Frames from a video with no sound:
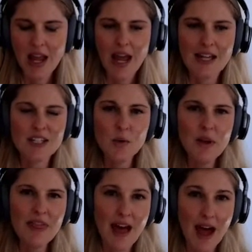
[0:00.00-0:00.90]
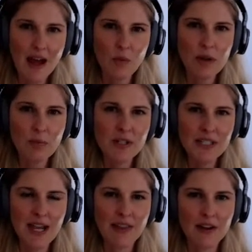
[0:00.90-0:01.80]
And so with that, we put
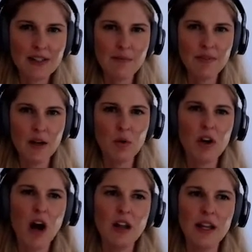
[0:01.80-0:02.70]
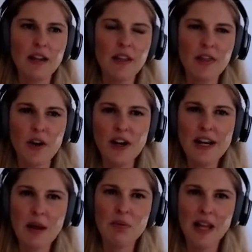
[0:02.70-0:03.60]
together something we're calling the
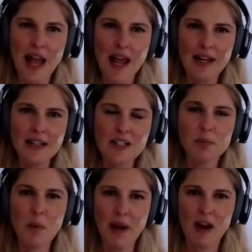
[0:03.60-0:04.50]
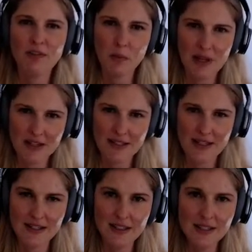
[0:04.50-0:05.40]
30-day plan to prepare for peak
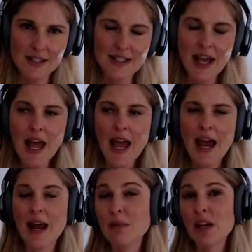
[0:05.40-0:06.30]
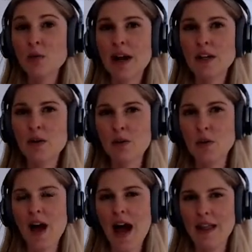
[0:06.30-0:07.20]
seasons. And I'm going to run you through
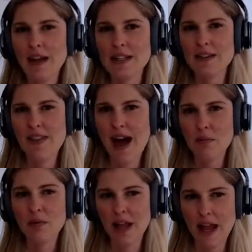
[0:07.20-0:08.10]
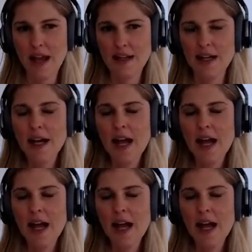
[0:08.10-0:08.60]
the highlights of that plan.